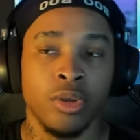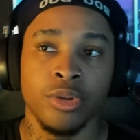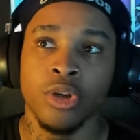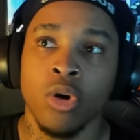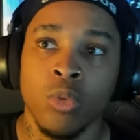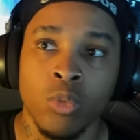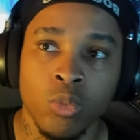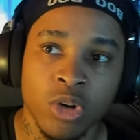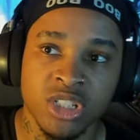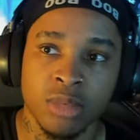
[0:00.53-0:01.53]
Yo,
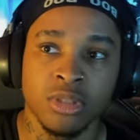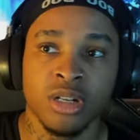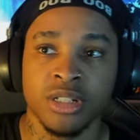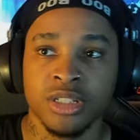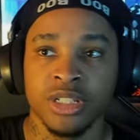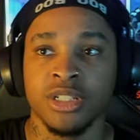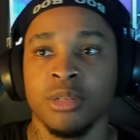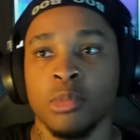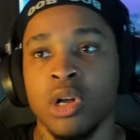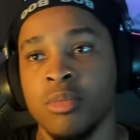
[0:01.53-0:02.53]
what's up, Tarnish? It's your
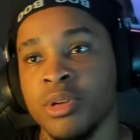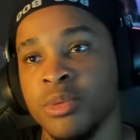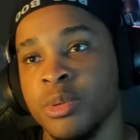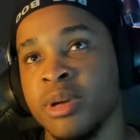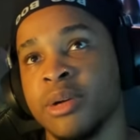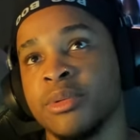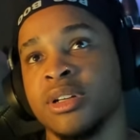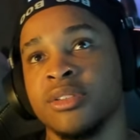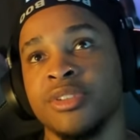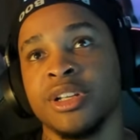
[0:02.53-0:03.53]
boy Albie, and we back with
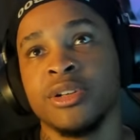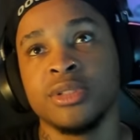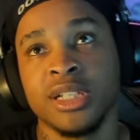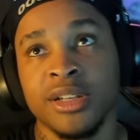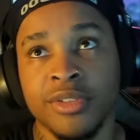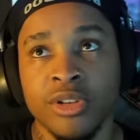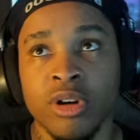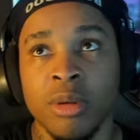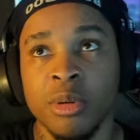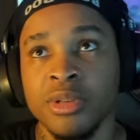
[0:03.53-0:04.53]
another video. In today's video,
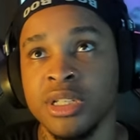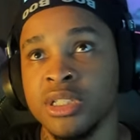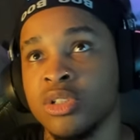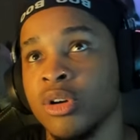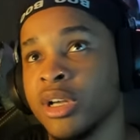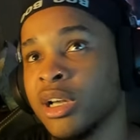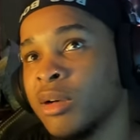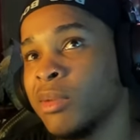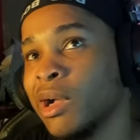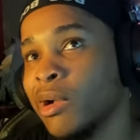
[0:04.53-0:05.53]
I'm gonna be talking
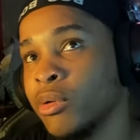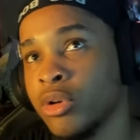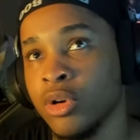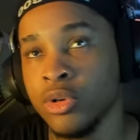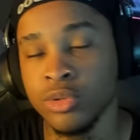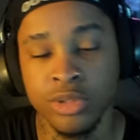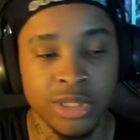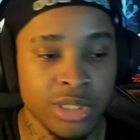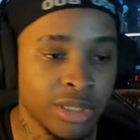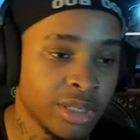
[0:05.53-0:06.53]
about
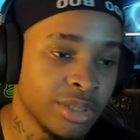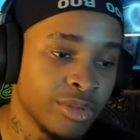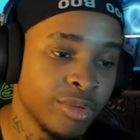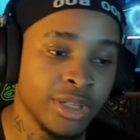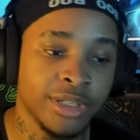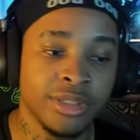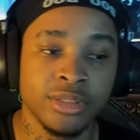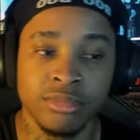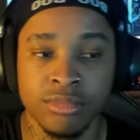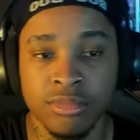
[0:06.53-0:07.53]
codes. Really,
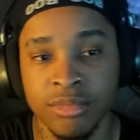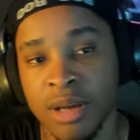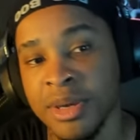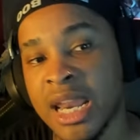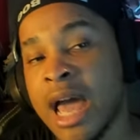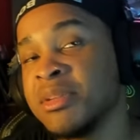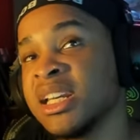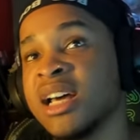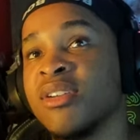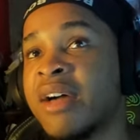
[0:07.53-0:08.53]
I mean, I mean,
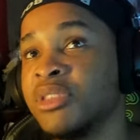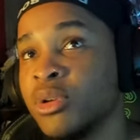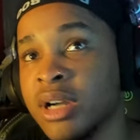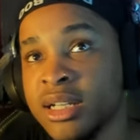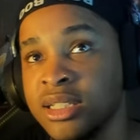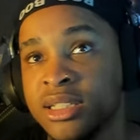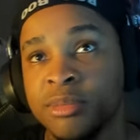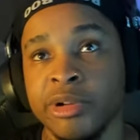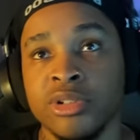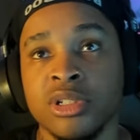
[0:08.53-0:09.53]
I don't have no content to
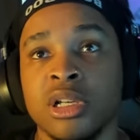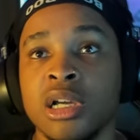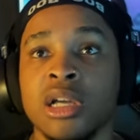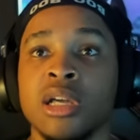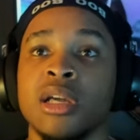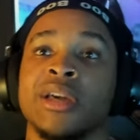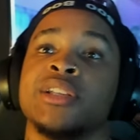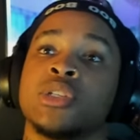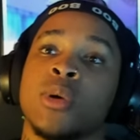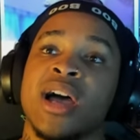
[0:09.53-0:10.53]
post,
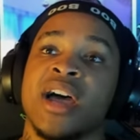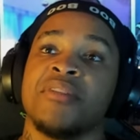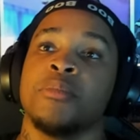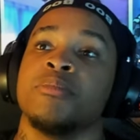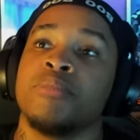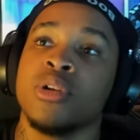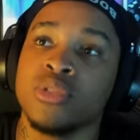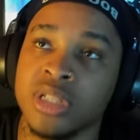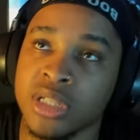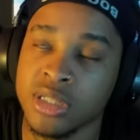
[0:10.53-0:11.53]
hence why I haven't been
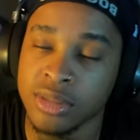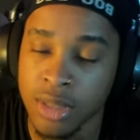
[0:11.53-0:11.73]
posting.